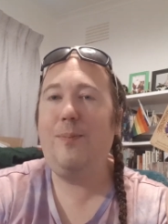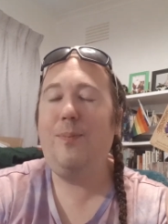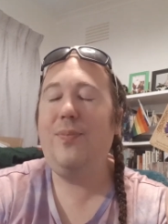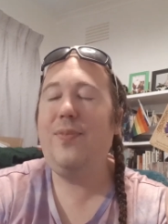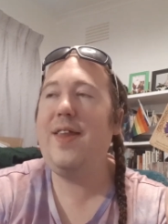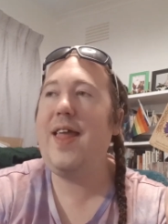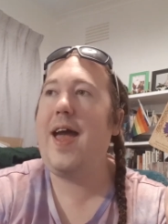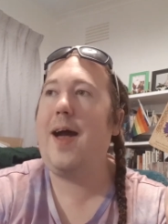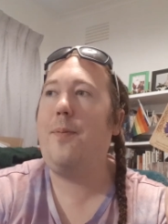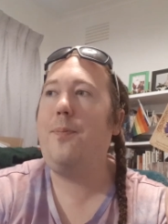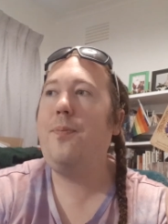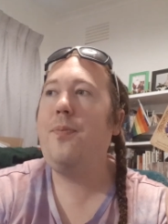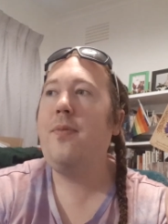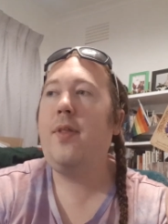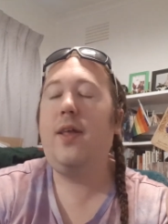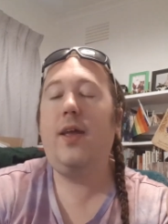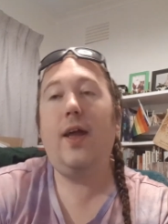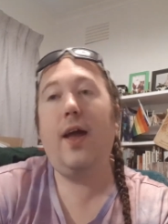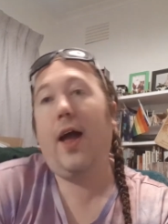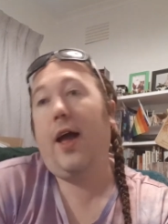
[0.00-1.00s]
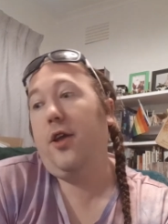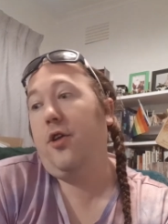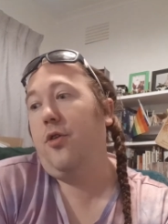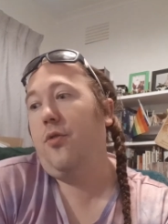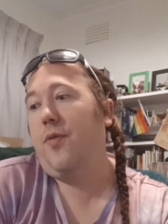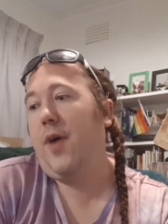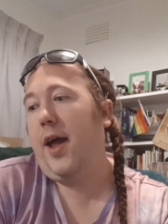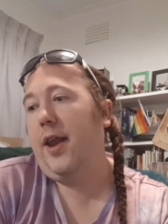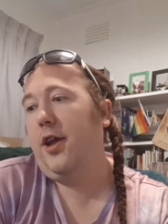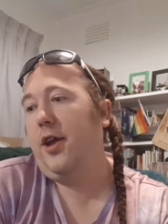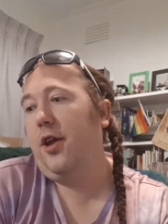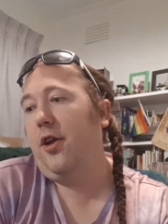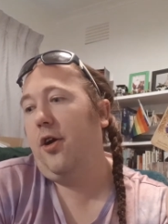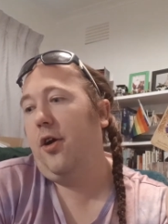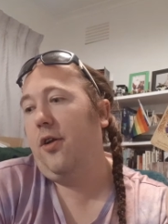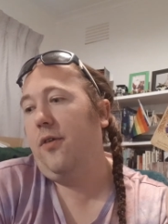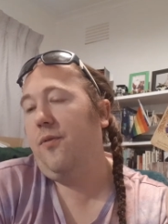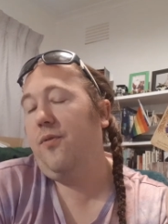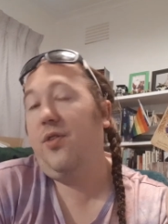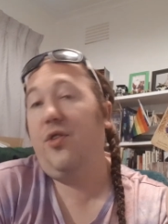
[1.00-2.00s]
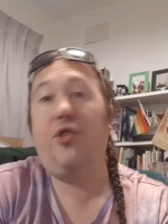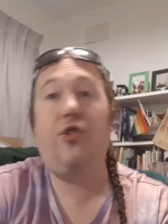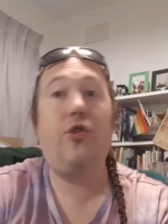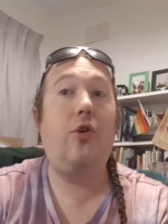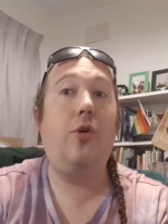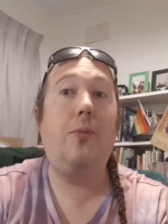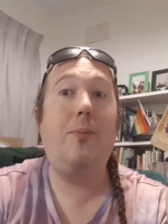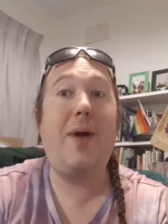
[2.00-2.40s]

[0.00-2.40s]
Now, are you writing it on physical